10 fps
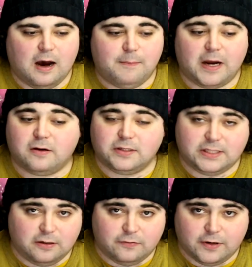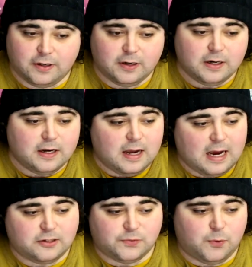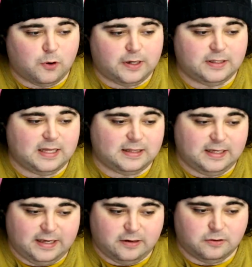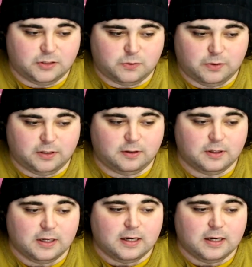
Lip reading: Michael Silver has reported that the Eagles will